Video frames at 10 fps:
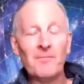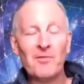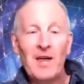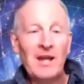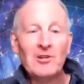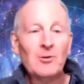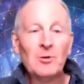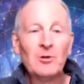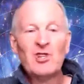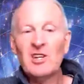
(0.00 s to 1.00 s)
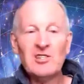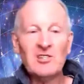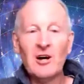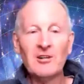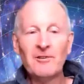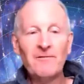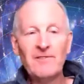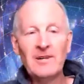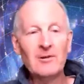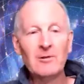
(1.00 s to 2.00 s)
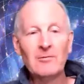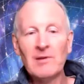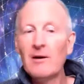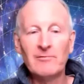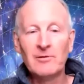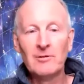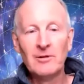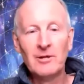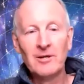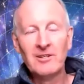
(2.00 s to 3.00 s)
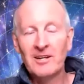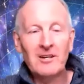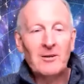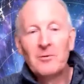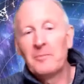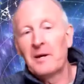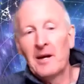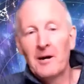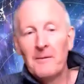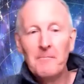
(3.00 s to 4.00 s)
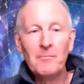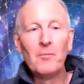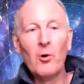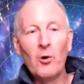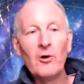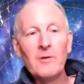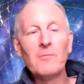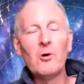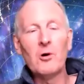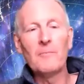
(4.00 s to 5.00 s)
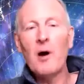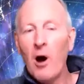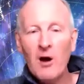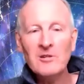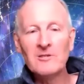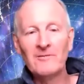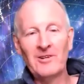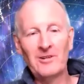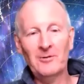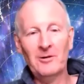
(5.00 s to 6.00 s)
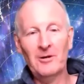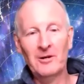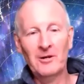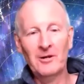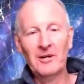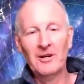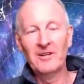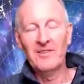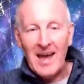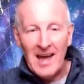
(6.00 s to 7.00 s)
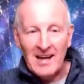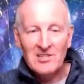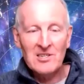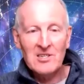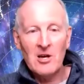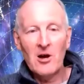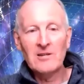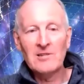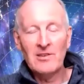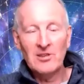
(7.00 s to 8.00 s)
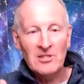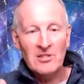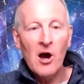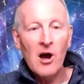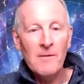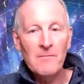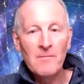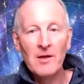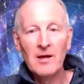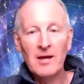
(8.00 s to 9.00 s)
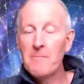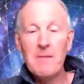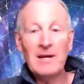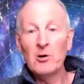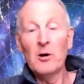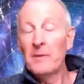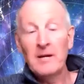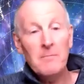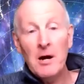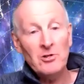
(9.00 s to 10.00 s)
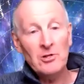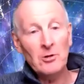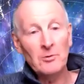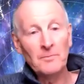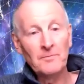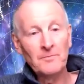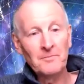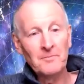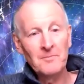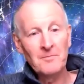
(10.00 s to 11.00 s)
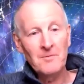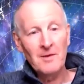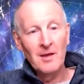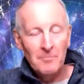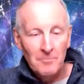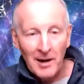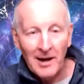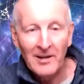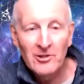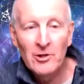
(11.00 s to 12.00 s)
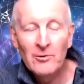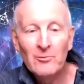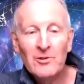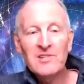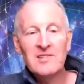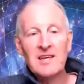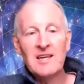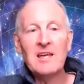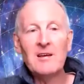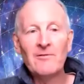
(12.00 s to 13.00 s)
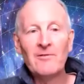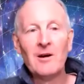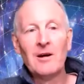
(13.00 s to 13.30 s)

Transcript: then you will just start to feel loved. You know, it will become more and more a part of you. That exercise at the time, it may not have been emotional, but you receive